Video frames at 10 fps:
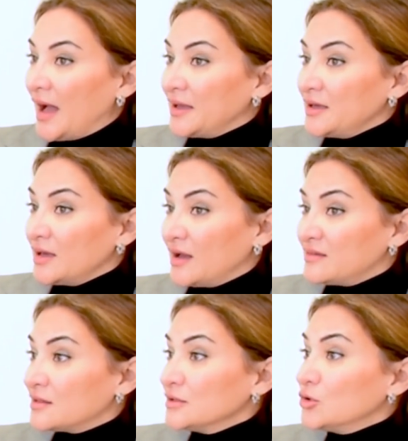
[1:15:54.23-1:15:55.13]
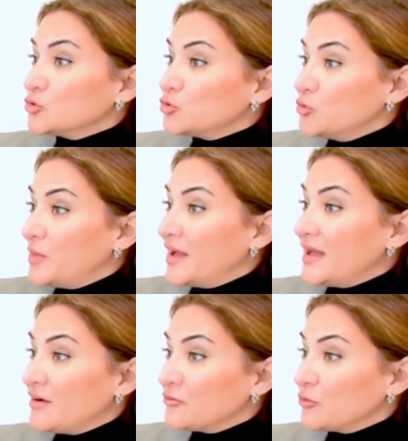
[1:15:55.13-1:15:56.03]
I, I still go to Dubai
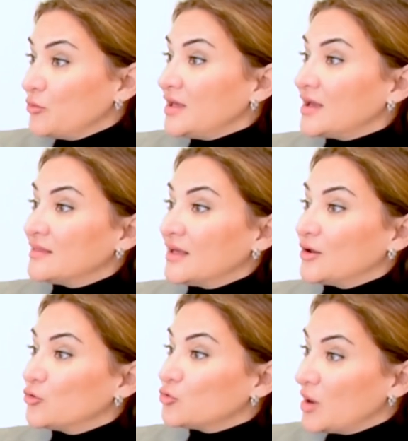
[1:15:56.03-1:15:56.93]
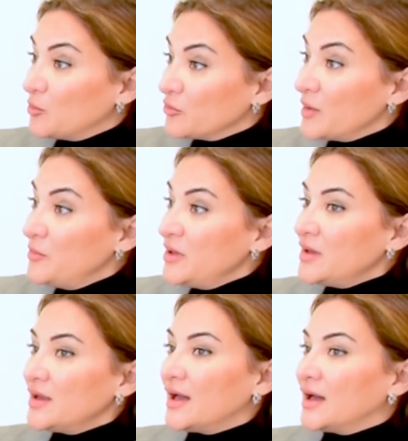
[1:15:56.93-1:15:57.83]
every weekend. I go to Abu Dhabi.
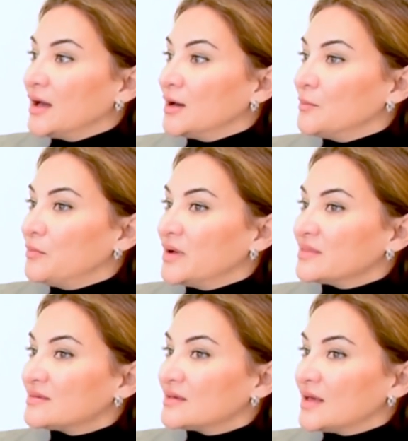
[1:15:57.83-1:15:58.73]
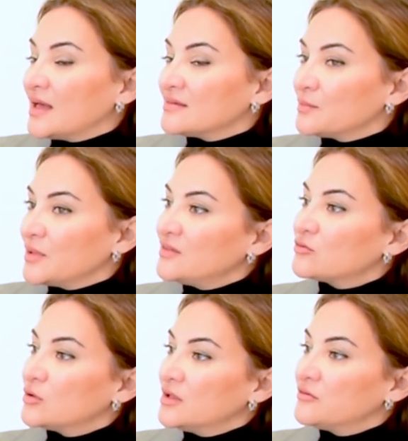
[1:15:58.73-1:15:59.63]
Uh, but as a place
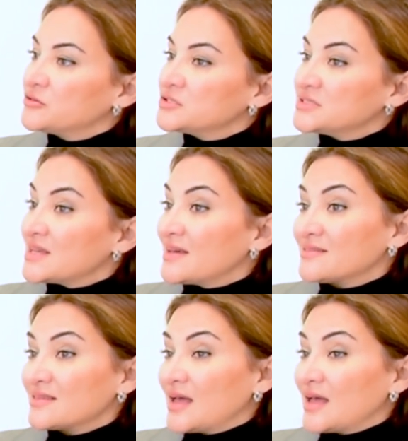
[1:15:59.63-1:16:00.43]
to live, she says,